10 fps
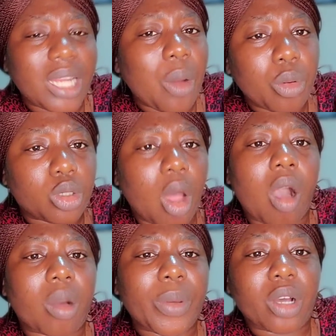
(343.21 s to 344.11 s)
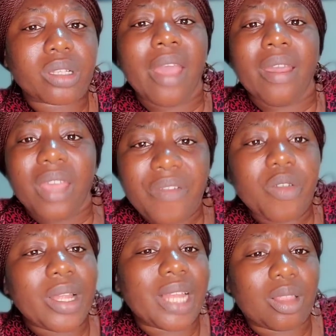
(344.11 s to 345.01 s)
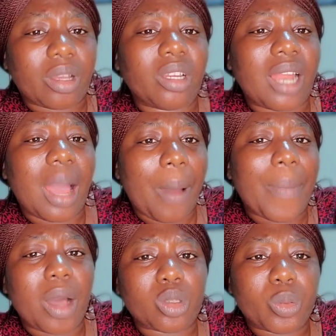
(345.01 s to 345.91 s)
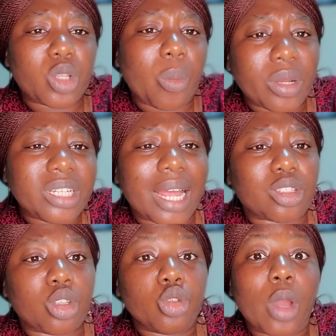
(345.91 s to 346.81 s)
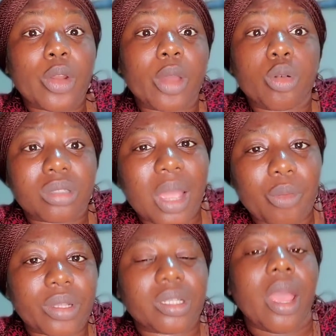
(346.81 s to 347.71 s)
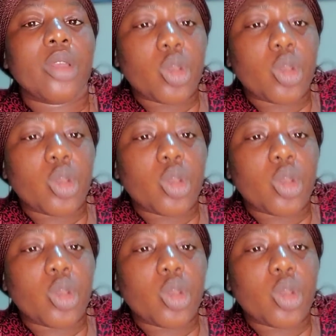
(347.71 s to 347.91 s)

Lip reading: They will talk because even when they're talking about somebody that you are not in good terms with,